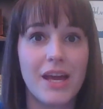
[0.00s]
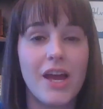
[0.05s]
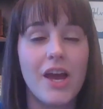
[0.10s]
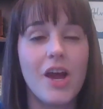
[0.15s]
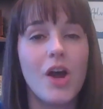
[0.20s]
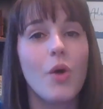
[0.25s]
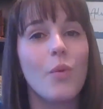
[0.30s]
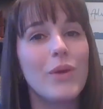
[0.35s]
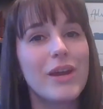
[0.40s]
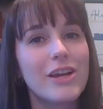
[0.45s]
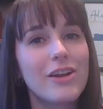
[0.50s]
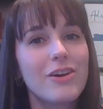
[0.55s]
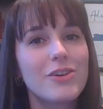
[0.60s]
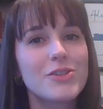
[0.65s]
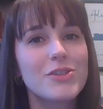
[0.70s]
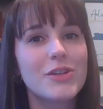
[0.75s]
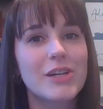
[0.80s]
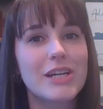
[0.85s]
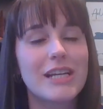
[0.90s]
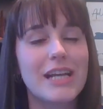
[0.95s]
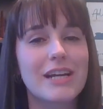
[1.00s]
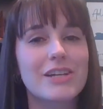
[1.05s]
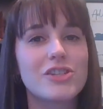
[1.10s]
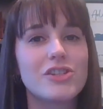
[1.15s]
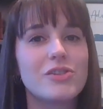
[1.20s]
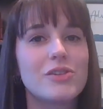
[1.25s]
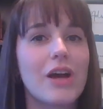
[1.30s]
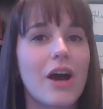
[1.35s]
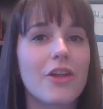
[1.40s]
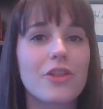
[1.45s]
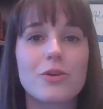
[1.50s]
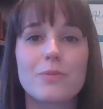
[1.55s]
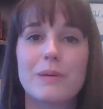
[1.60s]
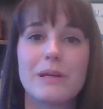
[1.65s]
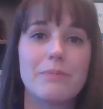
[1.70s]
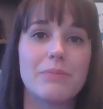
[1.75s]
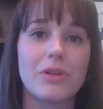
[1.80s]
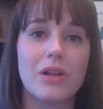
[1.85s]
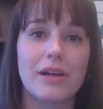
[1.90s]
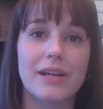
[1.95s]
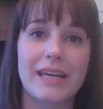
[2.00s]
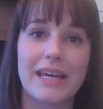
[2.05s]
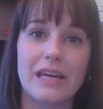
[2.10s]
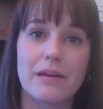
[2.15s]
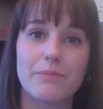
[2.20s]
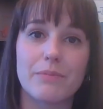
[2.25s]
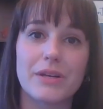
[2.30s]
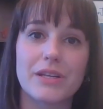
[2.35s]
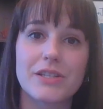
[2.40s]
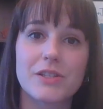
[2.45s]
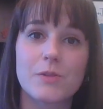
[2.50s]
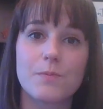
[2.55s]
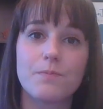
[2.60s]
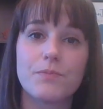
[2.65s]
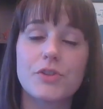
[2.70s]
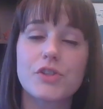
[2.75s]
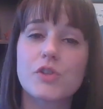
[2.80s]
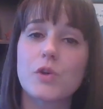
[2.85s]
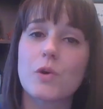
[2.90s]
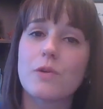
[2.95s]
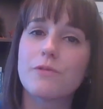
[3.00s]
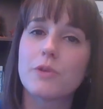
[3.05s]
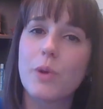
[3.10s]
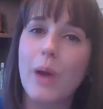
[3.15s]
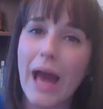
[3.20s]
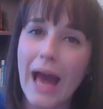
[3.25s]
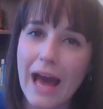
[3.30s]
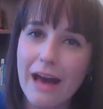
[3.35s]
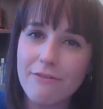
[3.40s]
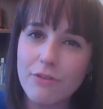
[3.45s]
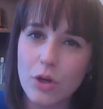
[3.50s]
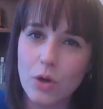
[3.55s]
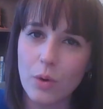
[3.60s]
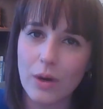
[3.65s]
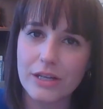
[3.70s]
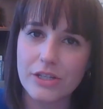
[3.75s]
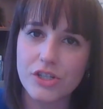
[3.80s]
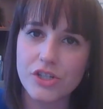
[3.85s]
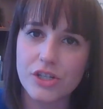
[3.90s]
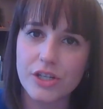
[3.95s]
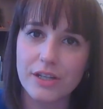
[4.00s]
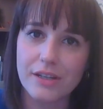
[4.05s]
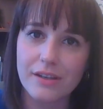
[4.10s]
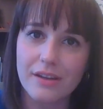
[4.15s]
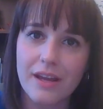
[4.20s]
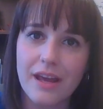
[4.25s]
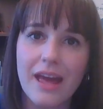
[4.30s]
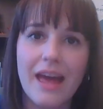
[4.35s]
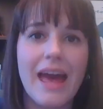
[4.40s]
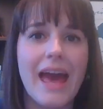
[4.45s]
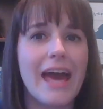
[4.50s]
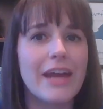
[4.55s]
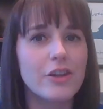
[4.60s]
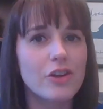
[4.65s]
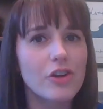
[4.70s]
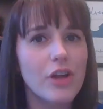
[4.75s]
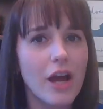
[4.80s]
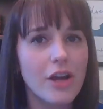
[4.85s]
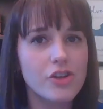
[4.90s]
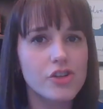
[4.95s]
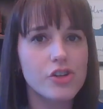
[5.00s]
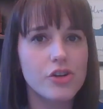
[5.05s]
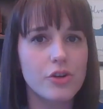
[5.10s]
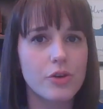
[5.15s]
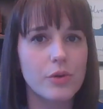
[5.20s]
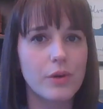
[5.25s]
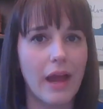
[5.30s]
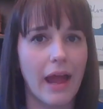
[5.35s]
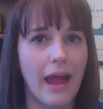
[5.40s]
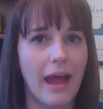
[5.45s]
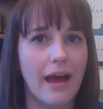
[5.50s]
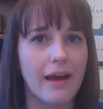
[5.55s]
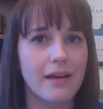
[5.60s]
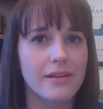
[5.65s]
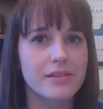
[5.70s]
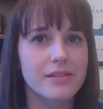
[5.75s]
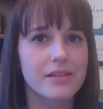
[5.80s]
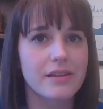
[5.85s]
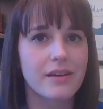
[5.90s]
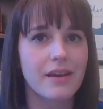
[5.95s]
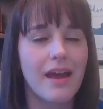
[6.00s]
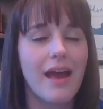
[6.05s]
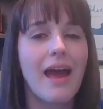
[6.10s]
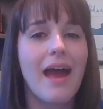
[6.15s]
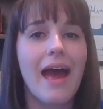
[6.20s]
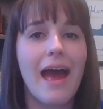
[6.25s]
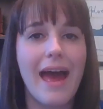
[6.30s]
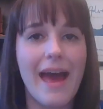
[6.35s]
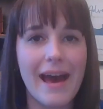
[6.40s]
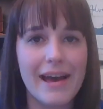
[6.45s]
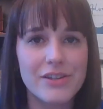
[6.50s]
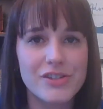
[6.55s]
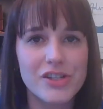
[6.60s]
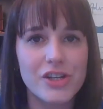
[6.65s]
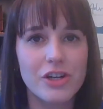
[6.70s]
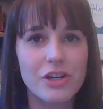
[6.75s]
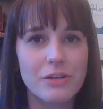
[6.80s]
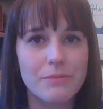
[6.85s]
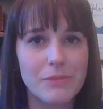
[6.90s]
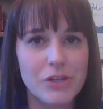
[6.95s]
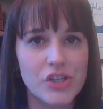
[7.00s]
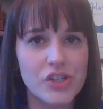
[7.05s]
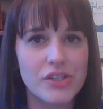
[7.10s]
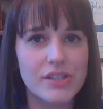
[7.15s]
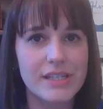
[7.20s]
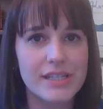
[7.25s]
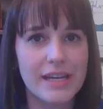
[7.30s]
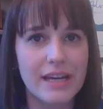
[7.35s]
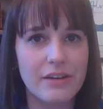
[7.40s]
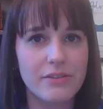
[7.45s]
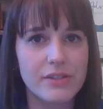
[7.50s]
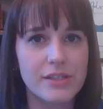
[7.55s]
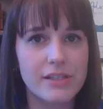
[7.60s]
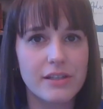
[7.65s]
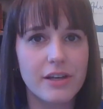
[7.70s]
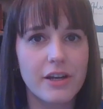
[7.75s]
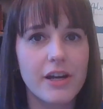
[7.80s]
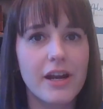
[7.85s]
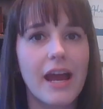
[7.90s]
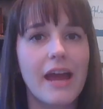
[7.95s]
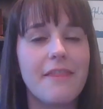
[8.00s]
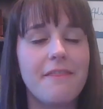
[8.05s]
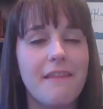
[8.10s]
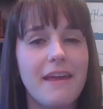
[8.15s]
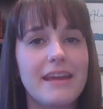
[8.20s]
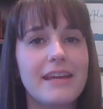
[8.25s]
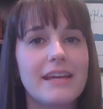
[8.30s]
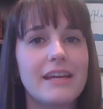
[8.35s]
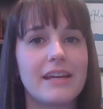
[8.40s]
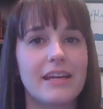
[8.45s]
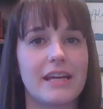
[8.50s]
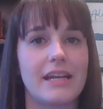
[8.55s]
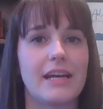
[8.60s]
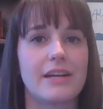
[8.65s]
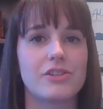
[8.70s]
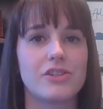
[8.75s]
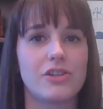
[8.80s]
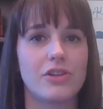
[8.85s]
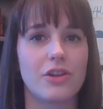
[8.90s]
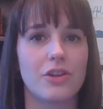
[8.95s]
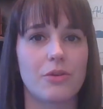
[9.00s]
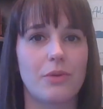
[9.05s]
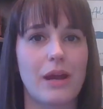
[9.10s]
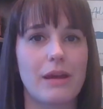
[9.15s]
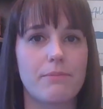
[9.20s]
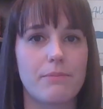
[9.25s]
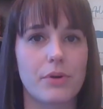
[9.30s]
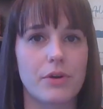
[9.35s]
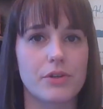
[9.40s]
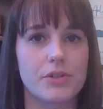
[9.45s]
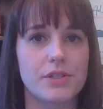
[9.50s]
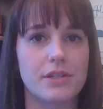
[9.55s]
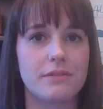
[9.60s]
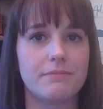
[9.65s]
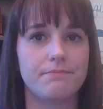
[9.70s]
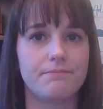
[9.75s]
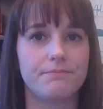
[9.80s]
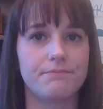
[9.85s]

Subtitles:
We can also connect you to other people on campus. So if you have a question and you're not sure who to ask your admissions counselor and they can connect you to the right person.